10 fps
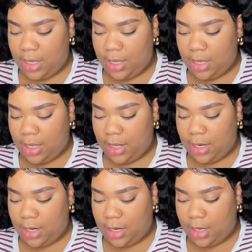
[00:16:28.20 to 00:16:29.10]

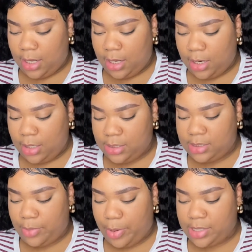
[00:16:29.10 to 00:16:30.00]
And this is
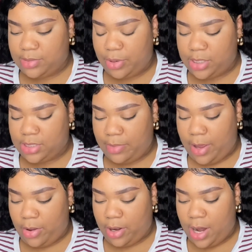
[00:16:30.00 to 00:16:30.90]
the Pressed Bronzing
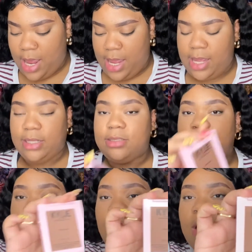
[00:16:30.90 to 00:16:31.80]
Powder in
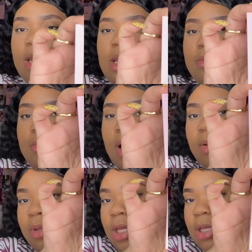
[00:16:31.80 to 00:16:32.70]
Tawny
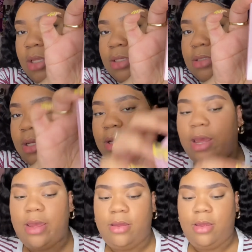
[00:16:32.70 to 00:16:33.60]
Mami. Looks like
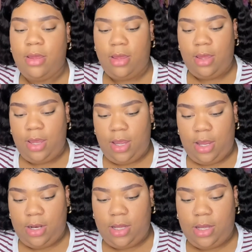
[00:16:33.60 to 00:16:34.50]
that.
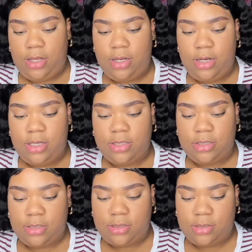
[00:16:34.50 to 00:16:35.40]
And the color
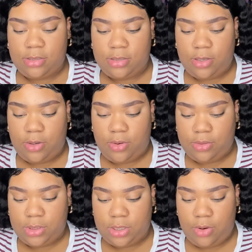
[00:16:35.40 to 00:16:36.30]
is so,
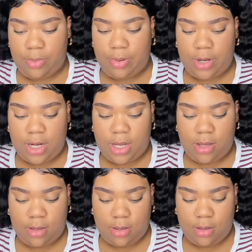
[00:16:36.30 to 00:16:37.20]
so
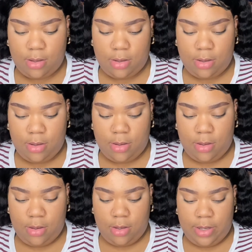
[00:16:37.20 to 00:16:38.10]
pretty.
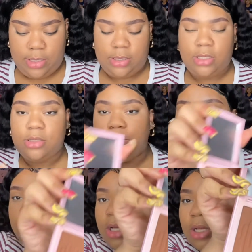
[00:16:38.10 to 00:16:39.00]
It's such a
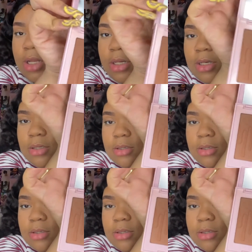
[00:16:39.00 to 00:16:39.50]
pretty color.